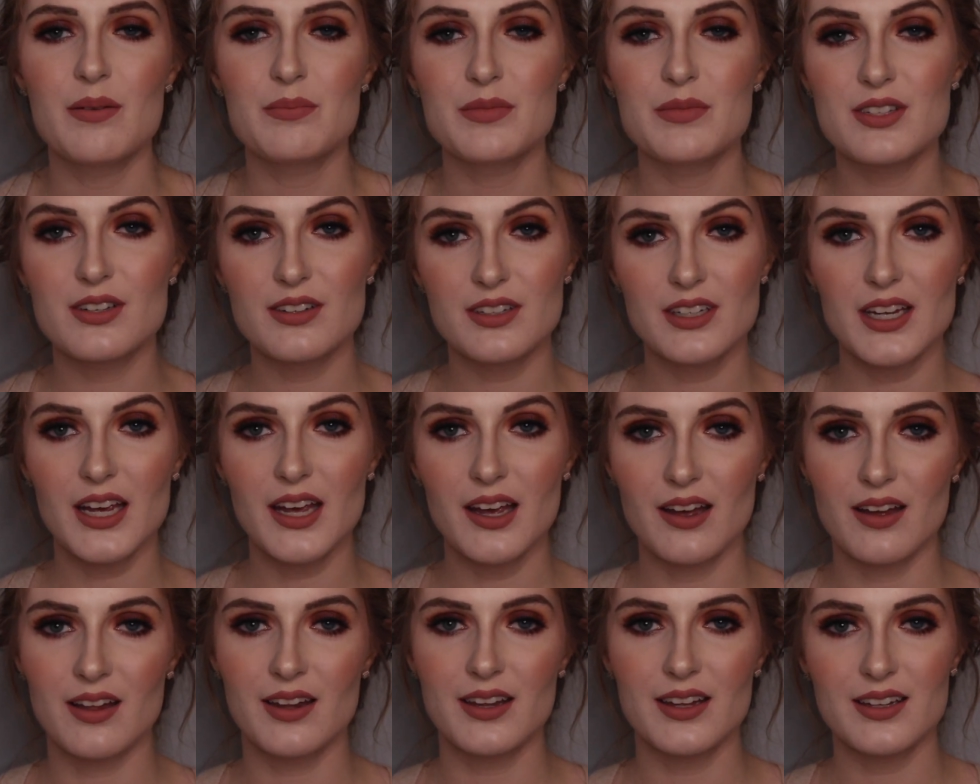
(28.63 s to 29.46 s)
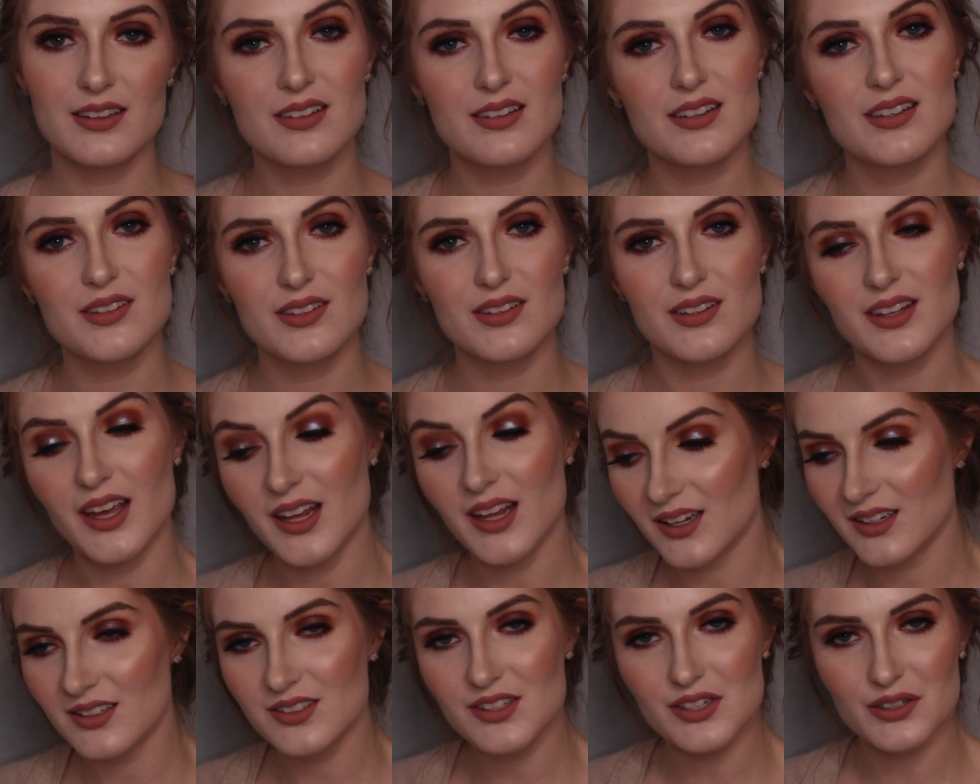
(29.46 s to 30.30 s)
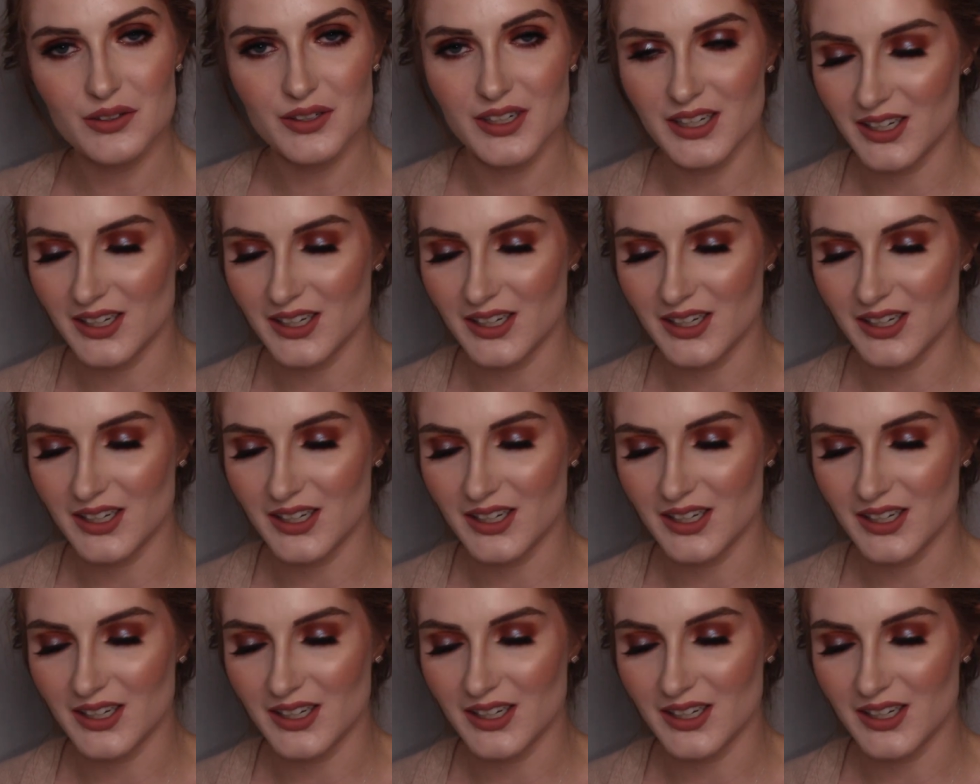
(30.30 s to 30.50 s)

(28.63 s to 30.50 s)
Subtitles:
So yeah, let's get into